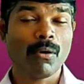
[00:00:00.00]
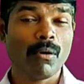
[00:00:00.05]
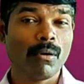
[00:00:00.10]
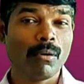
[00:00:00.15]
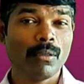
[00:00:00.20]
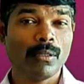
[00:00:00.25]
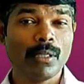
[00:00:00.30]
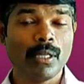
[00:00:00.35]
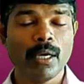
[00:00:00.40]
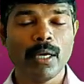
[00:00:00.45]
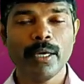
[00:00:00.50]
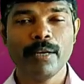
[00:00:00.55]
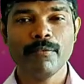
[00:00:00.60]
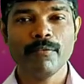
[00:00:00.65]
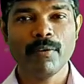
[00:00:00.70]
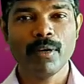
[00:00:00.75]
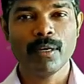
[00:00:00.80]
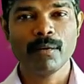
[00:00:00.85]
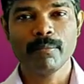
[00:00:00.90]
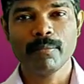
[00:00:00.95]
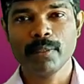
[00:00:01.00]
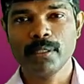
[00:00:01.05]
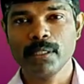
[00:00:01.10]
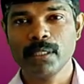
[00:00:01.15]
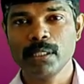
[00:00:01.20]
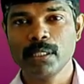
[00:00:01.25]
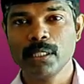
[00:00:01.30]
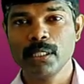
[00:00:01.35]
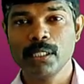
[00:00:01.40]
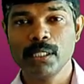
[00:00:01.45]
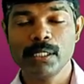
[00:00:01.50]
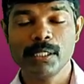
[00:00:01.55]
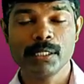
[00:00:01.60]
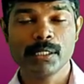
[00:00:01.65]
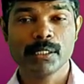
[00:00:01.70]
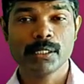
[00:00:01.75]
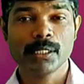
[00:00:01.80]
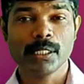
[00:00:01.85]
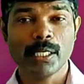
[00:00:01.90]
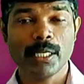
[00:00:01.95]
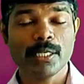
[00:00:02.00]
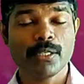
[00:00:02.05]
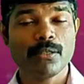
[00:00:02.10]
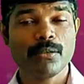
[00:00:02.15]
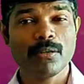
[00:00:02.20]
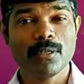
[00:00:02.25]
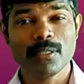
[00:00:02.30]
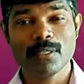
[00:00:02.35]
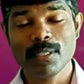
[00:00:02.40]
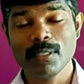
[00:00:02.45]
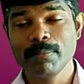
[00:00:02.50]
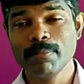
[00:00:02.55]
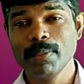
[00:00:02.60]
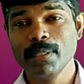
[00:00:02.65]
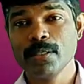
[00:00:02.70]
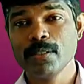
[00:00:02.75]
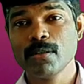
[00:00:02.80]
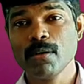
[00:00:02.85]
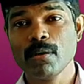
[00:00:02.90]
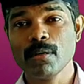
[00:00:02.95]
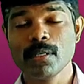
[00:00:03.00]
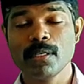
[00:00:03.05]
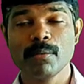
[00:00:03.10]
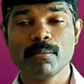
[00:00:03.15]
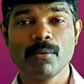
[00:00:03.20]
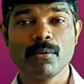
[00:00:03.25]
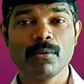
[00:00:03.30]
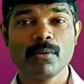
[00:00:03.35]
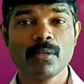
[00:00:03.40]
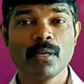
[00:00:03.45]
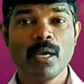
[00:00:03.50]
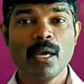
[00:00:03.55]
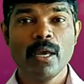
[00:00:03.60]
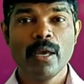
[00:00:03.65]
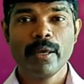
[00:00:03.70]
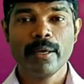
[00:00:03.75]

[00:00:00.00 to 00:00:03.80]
on the environment is continuously being talked about